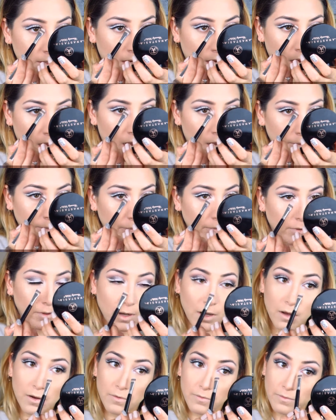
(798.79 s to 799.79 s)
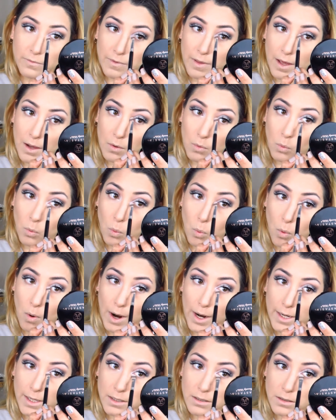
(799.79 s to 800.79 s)
top of that
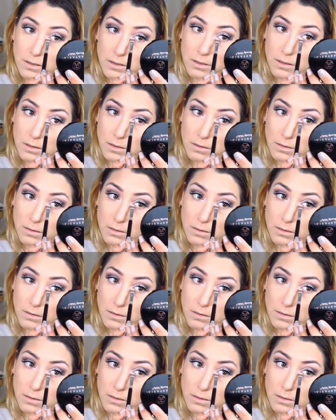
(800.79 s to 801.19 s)
white